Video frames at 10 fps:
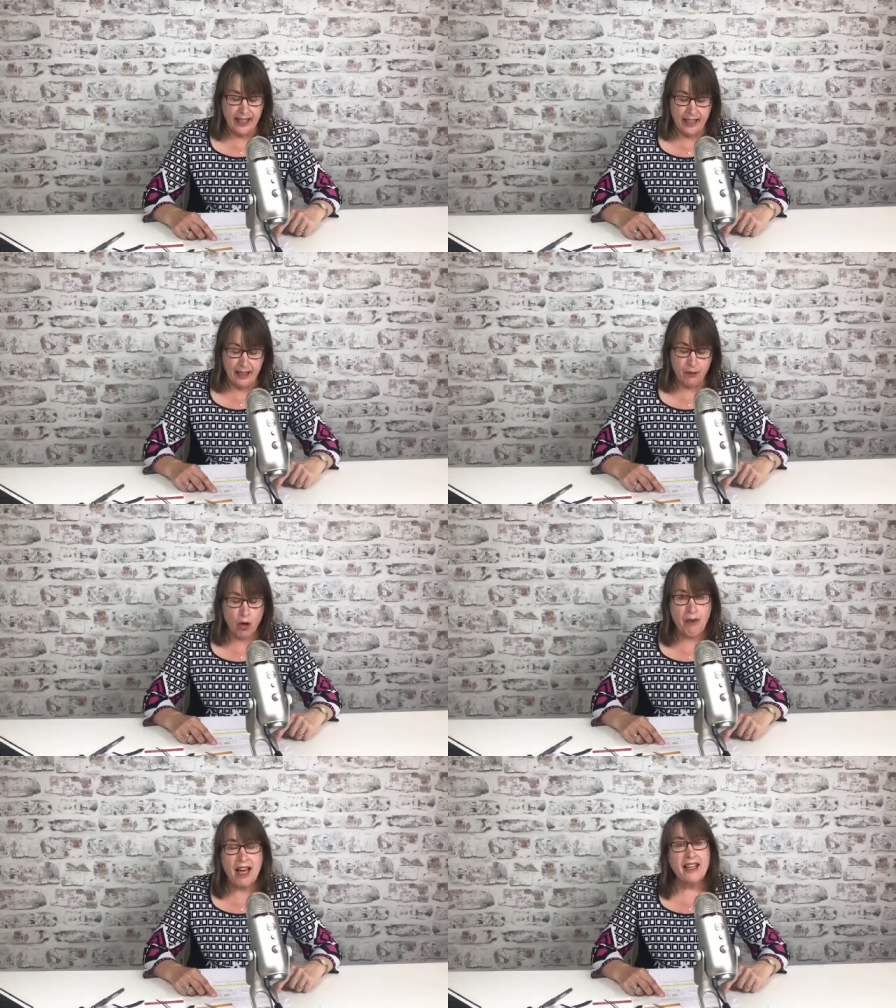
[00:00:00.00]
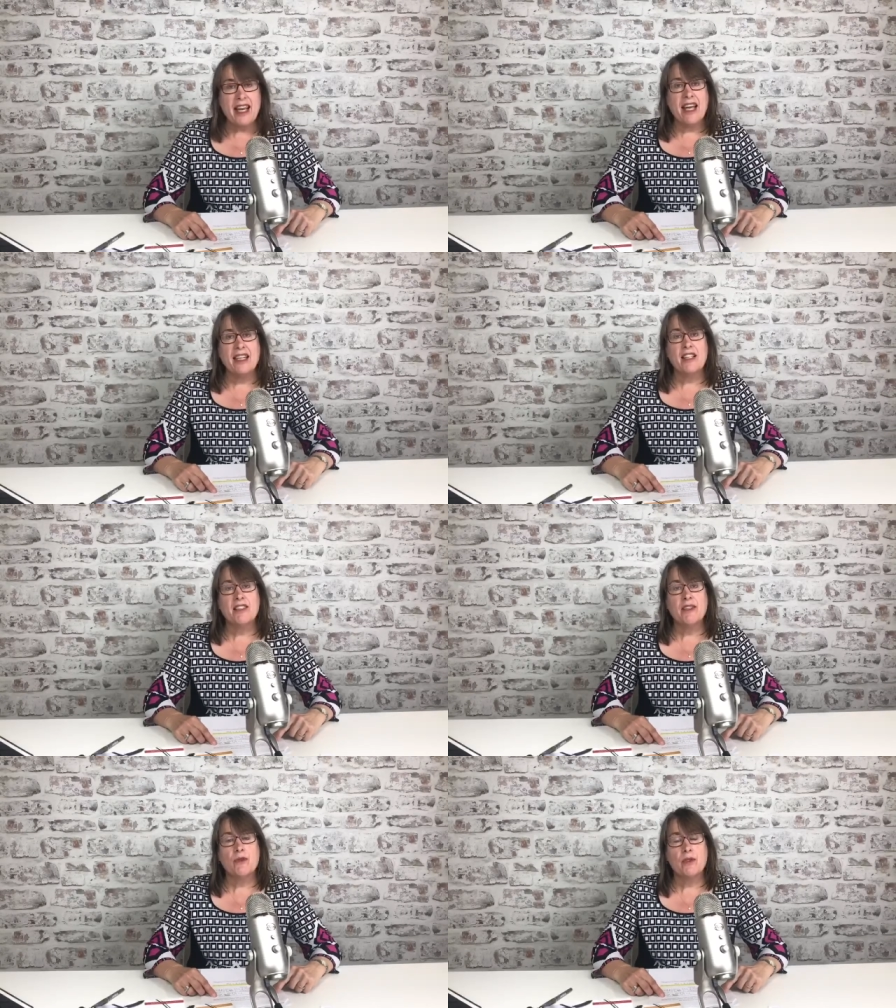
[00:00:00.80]
Uh, go back
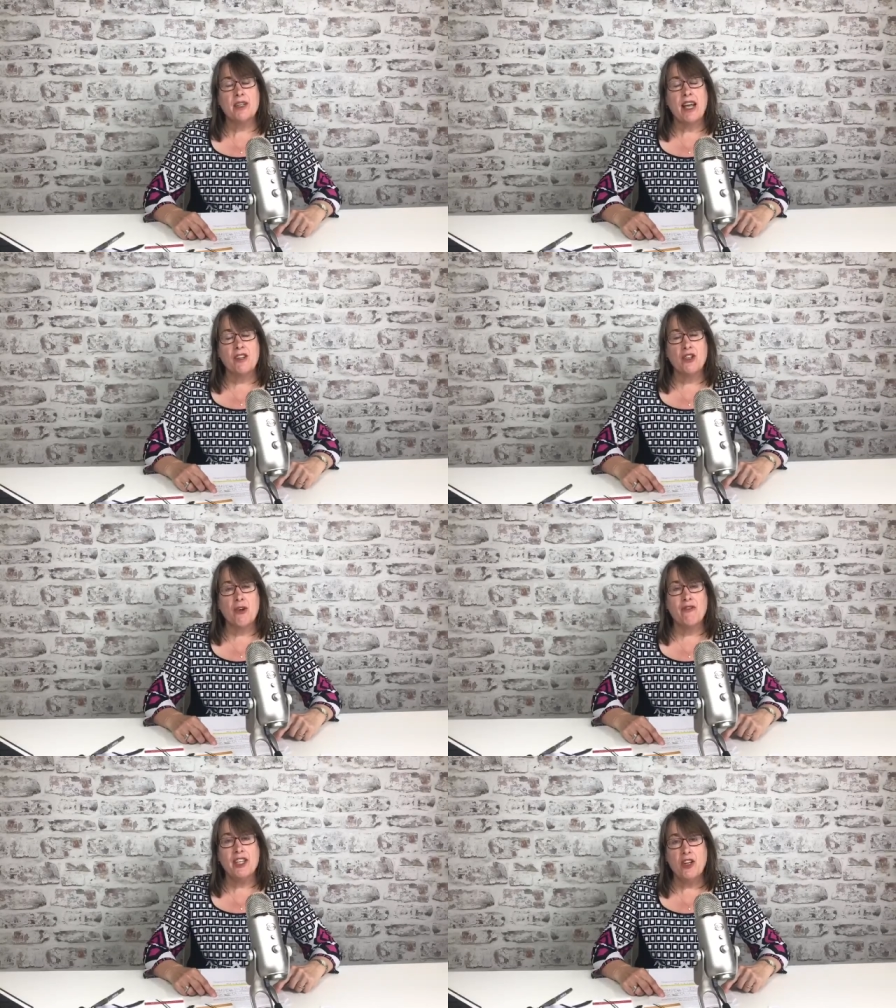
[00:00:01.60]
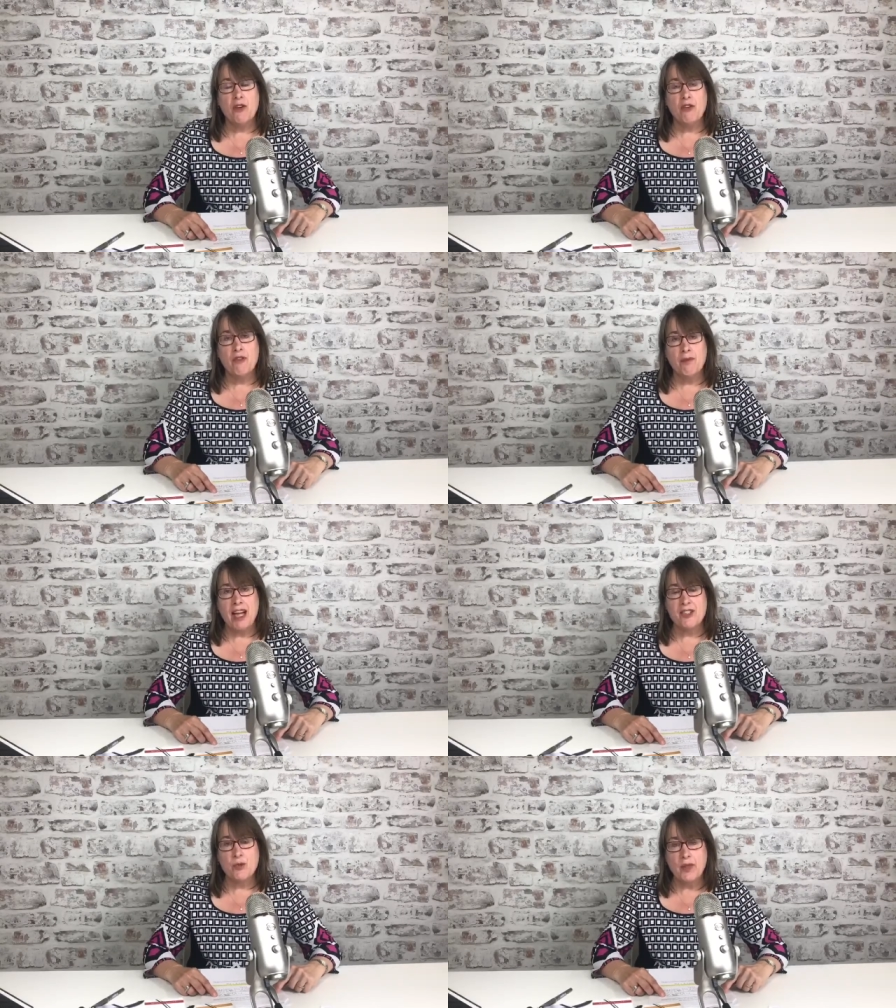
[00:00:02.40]
and catch our video from
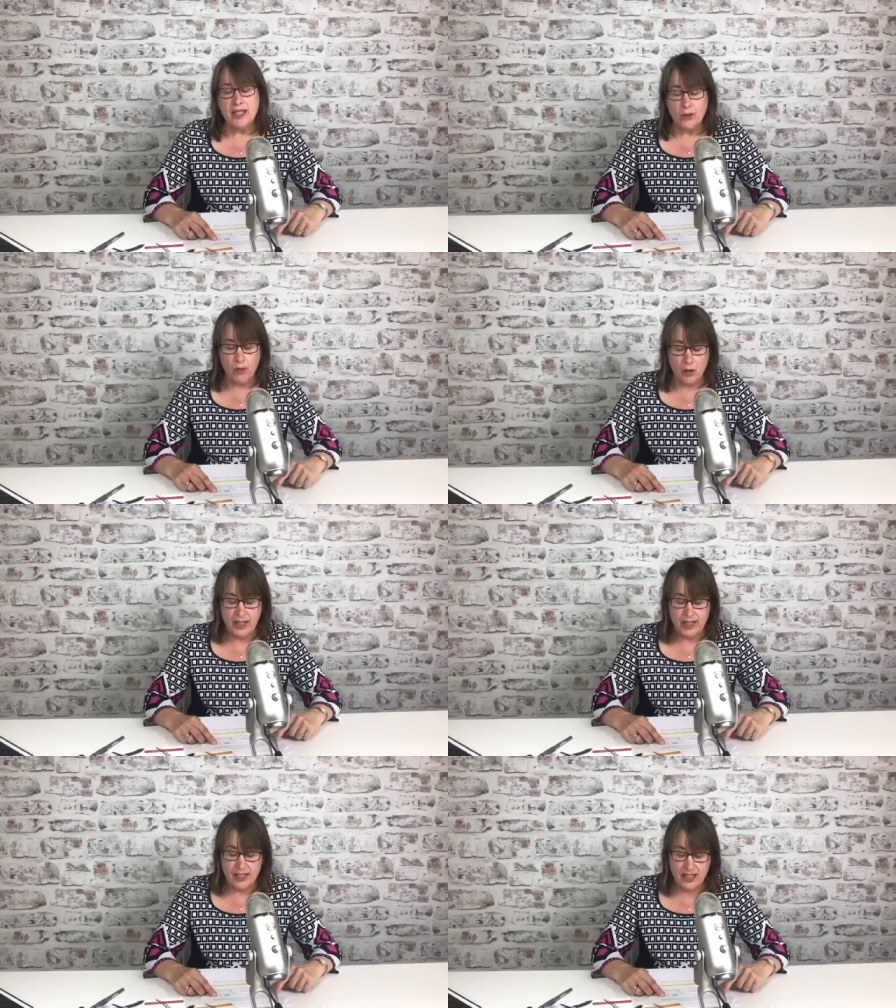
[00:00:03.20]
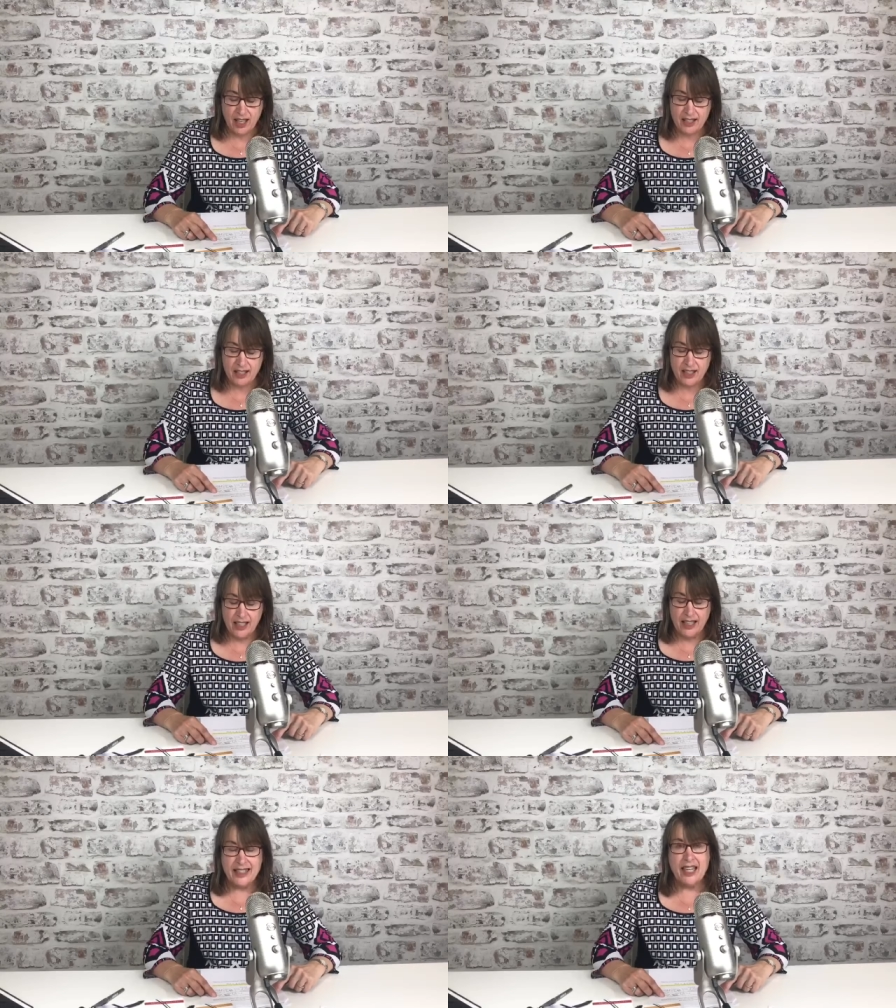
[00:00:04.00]
last week where we discussed
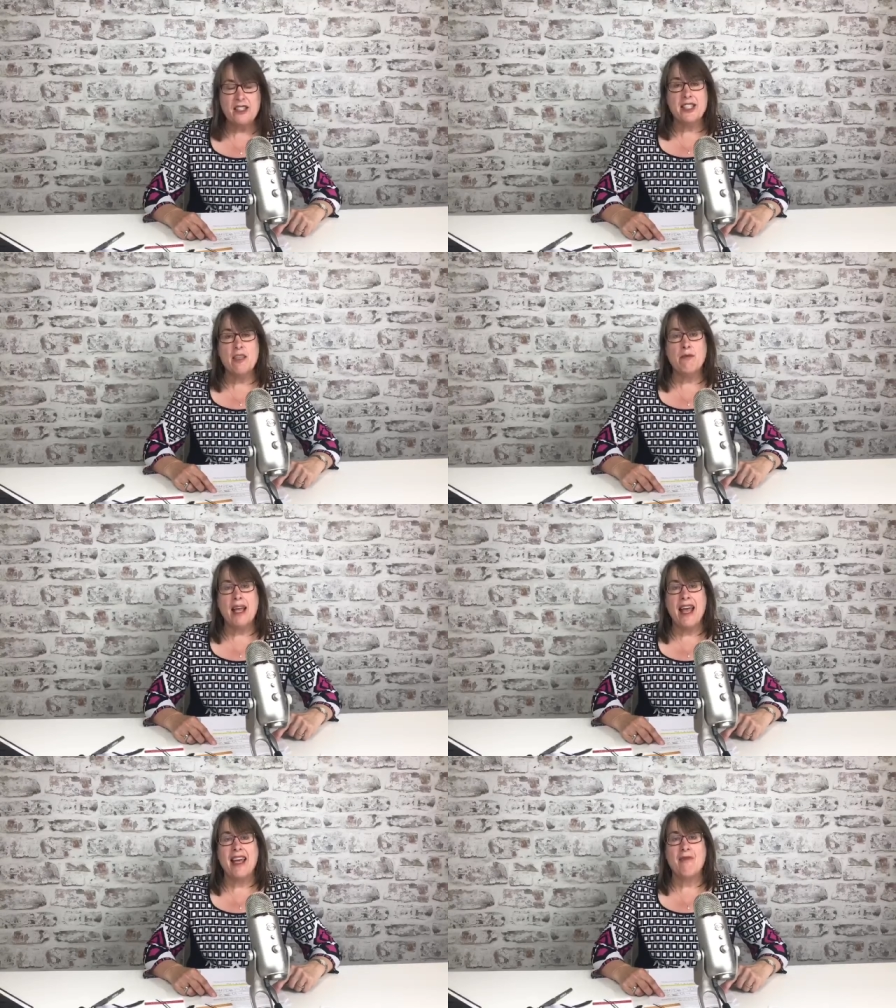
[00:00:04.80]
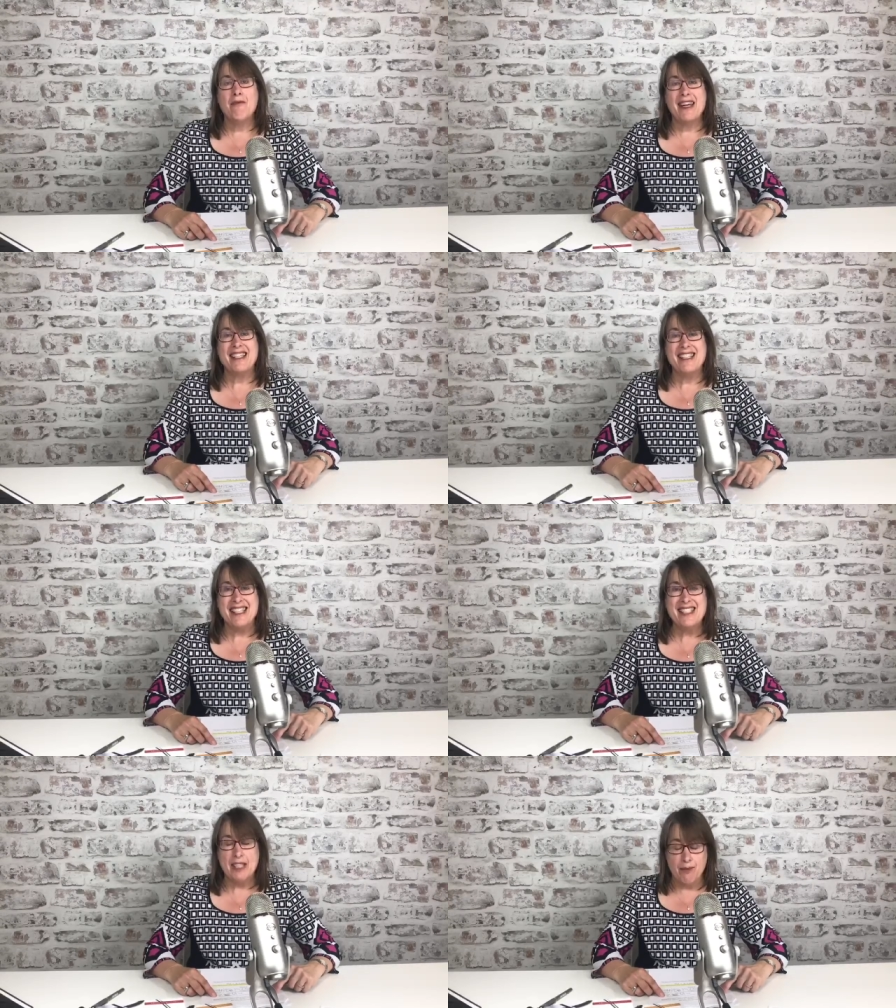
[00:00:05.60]
calcium and
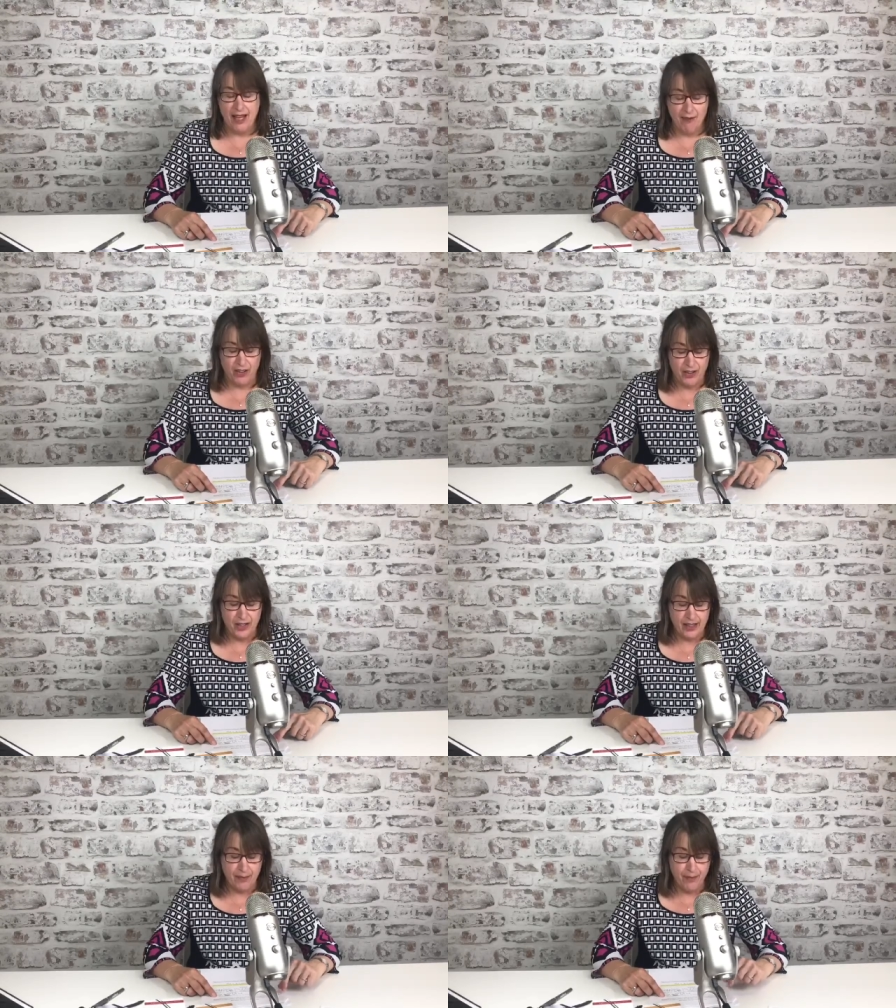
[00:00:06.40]
magnesium levels.